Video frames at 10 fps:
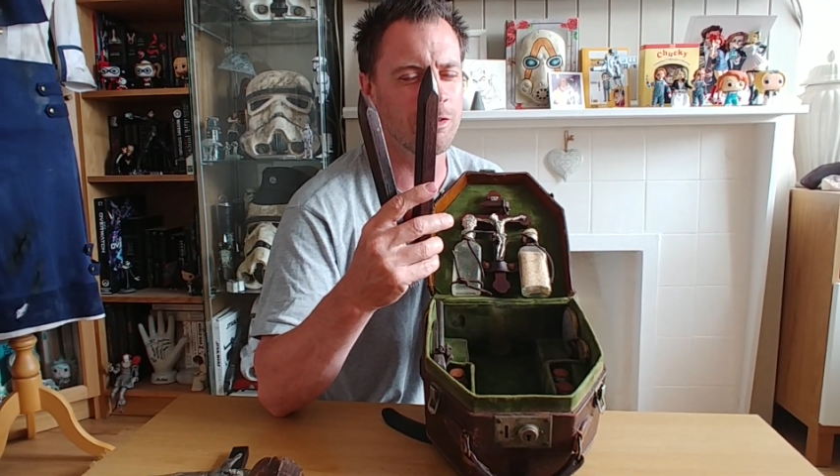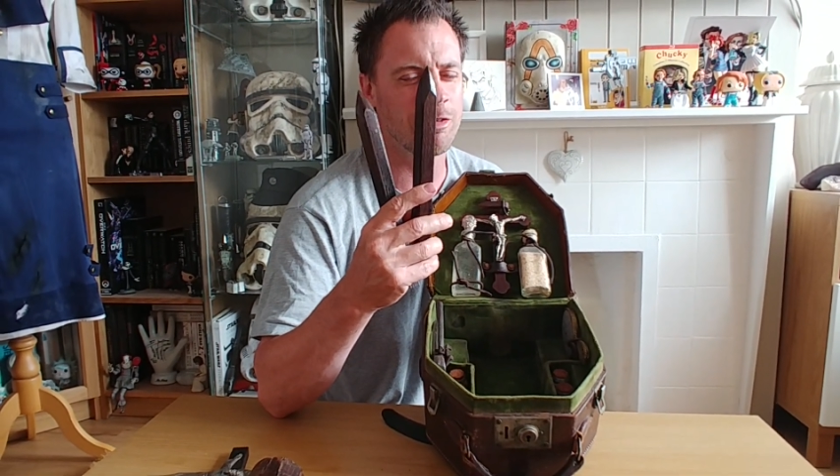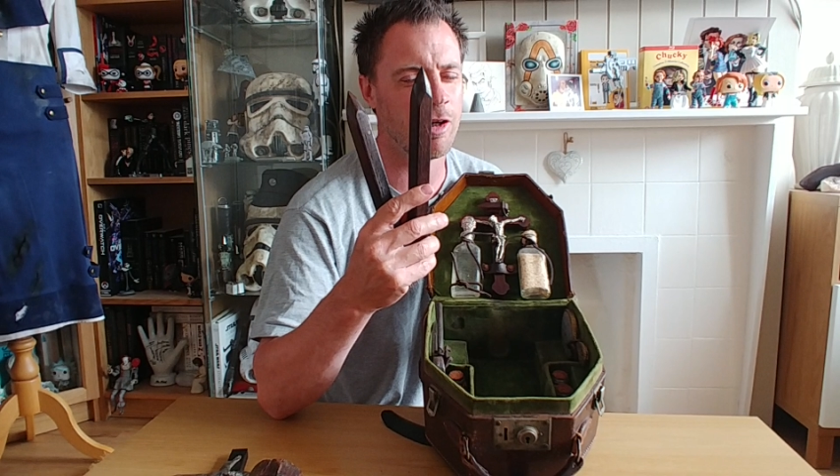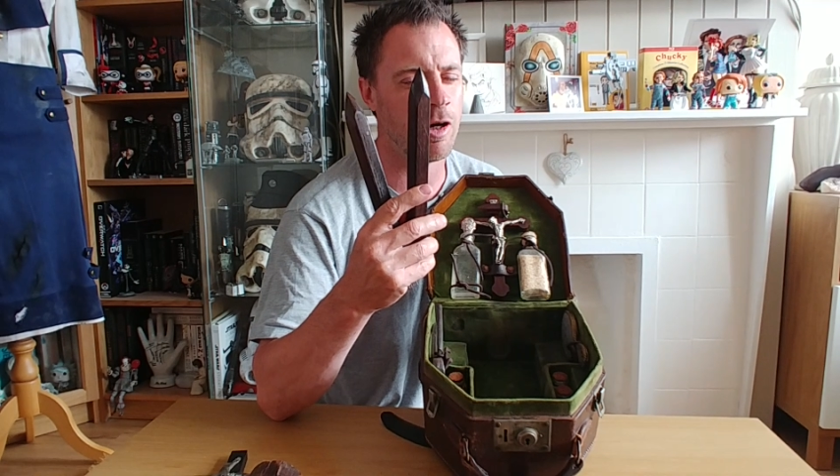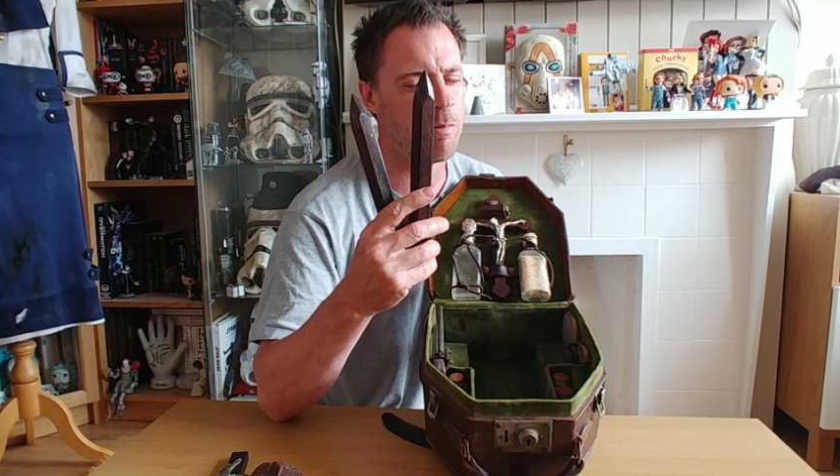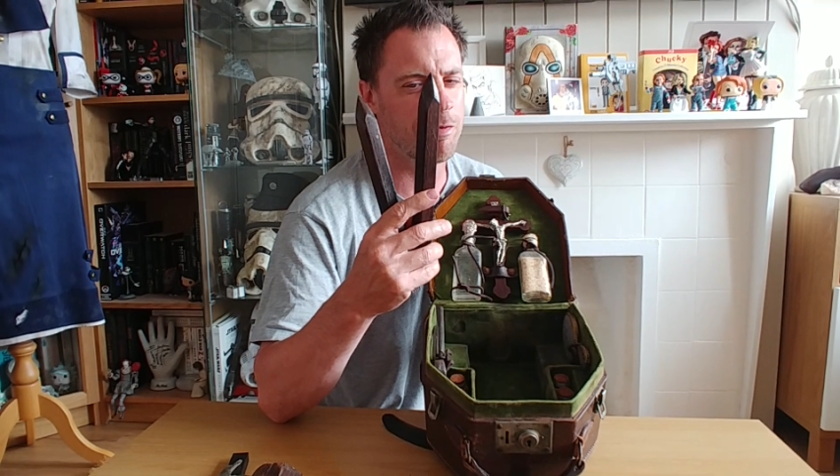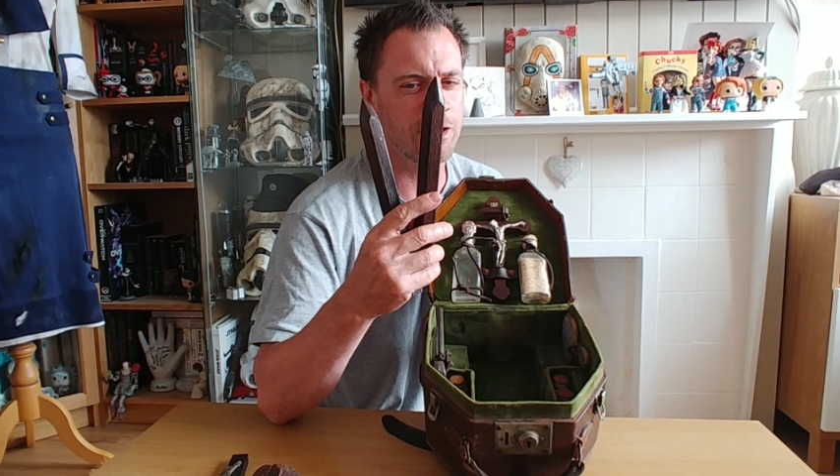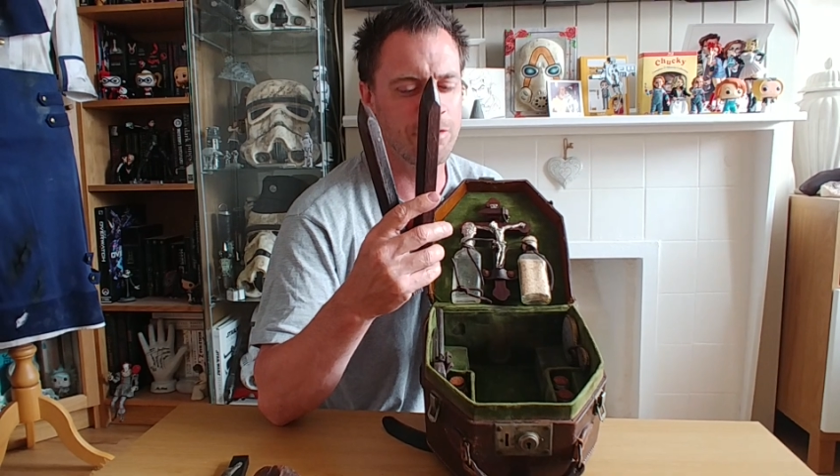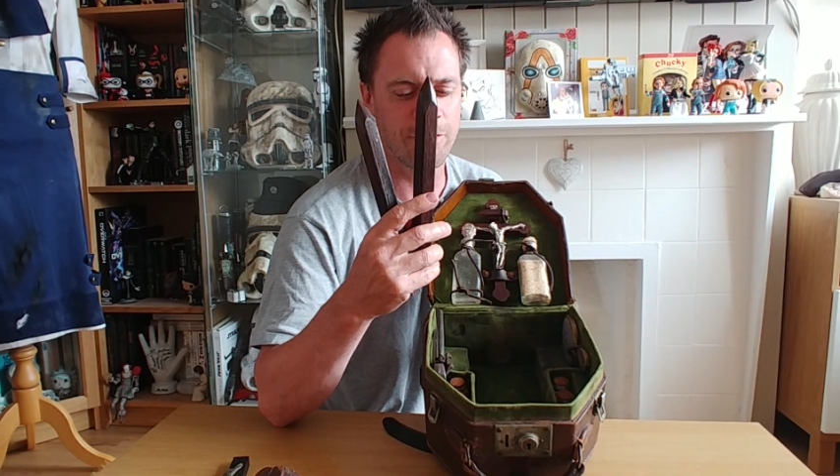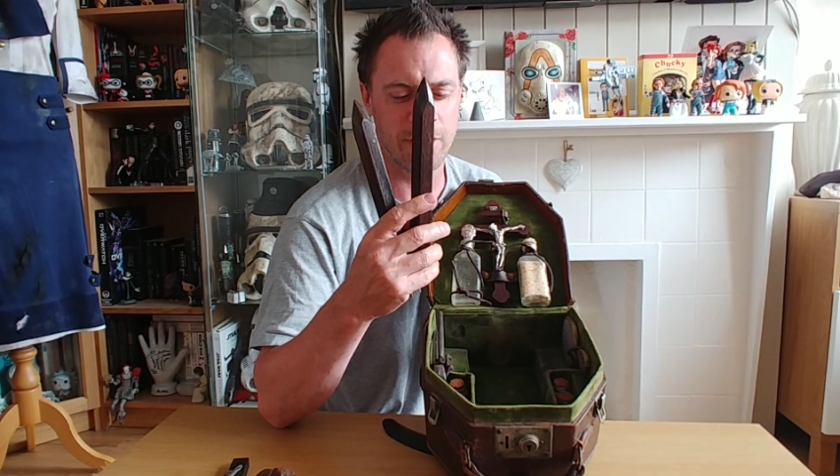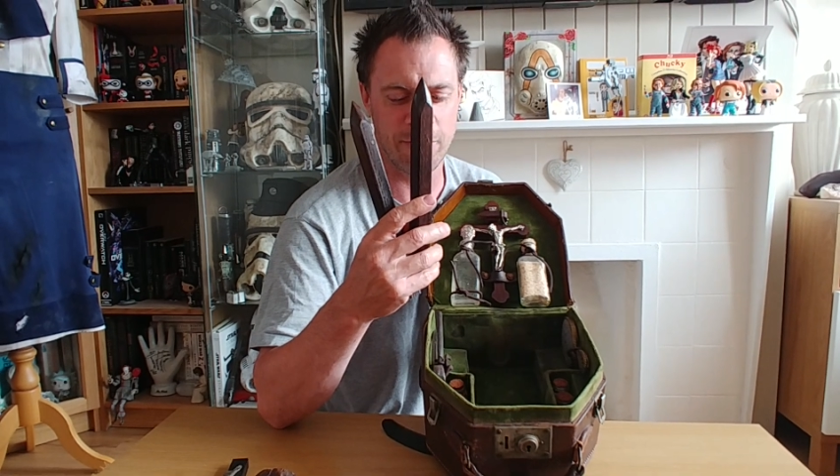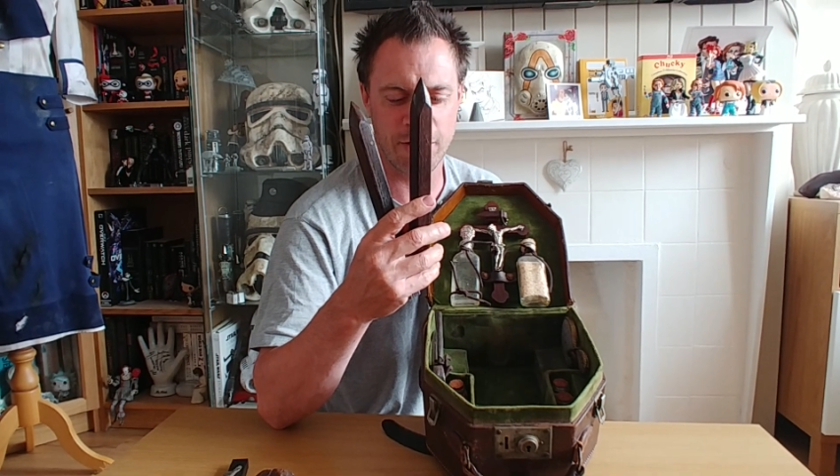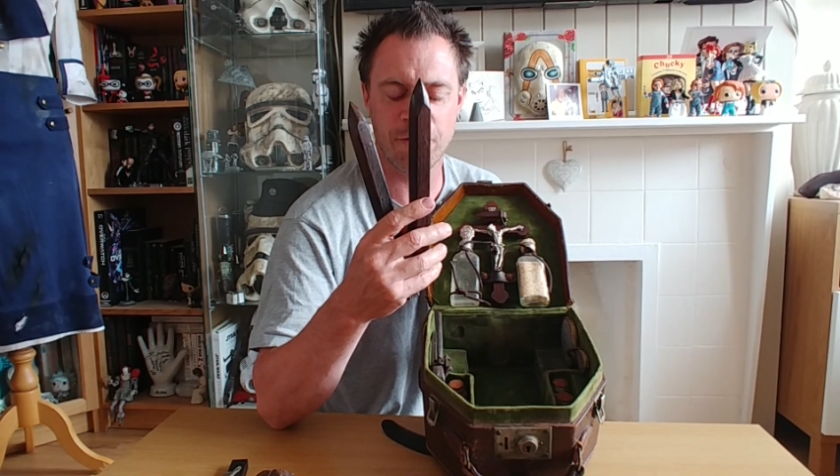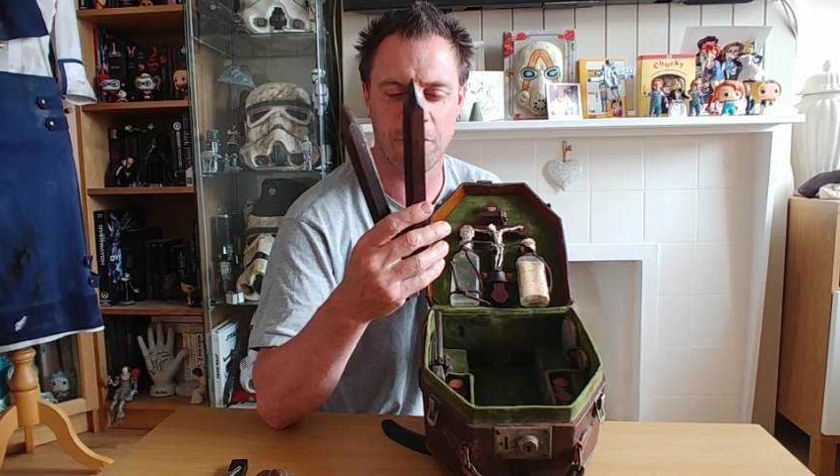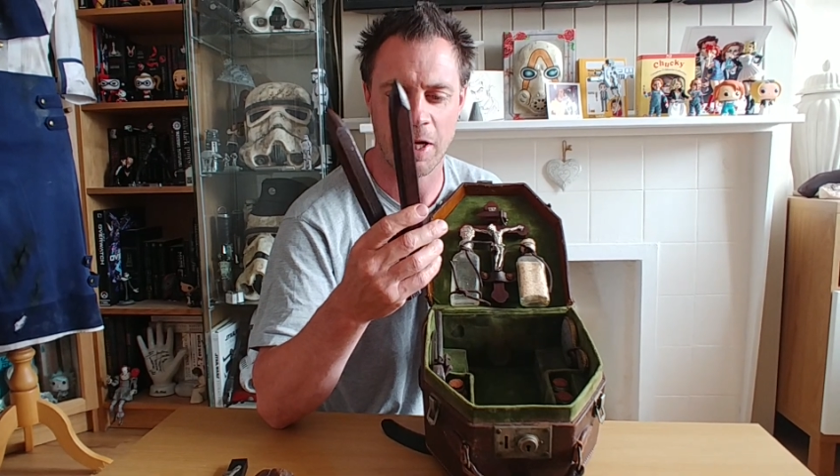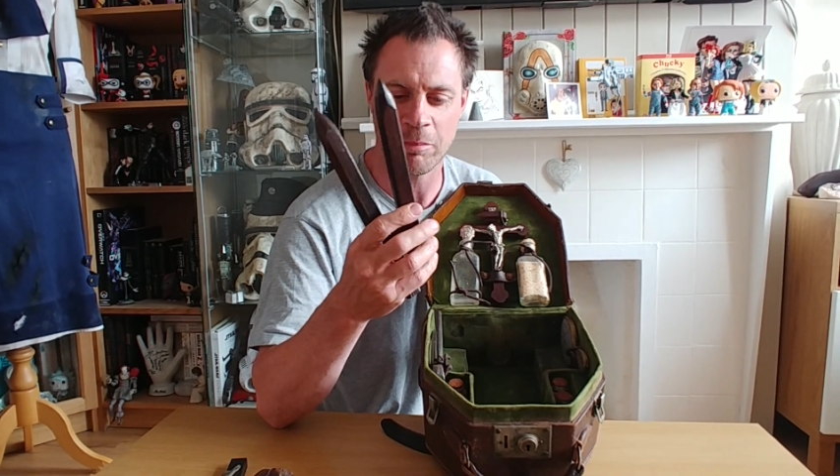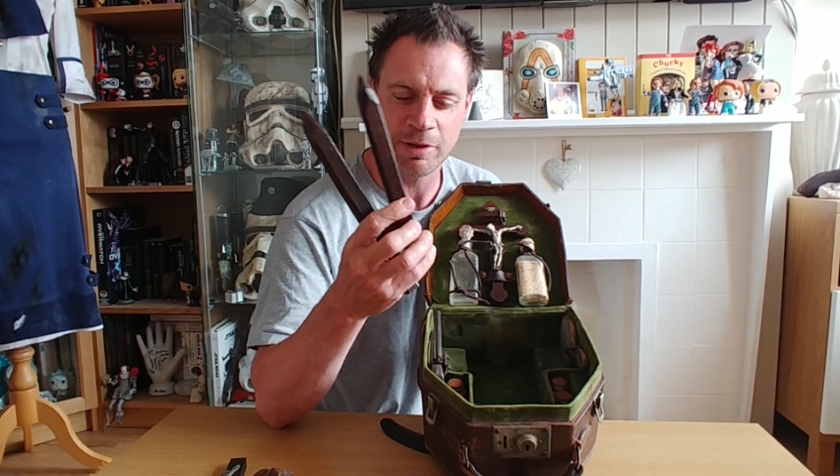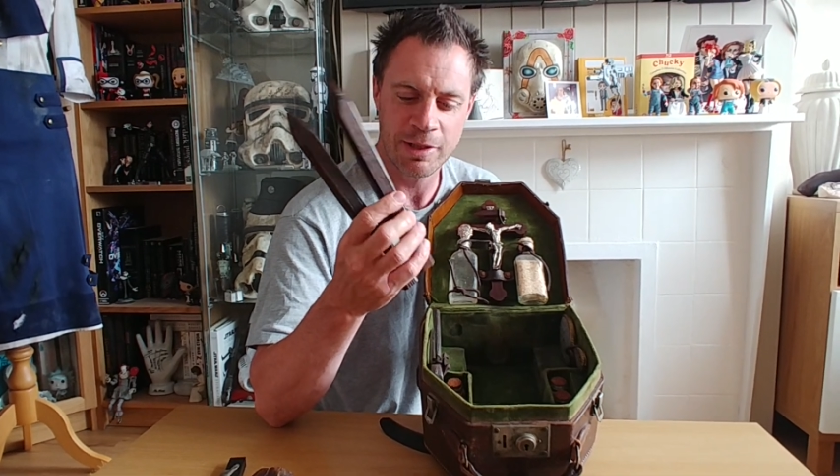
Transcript: sharp. It's going to feel a bit crap.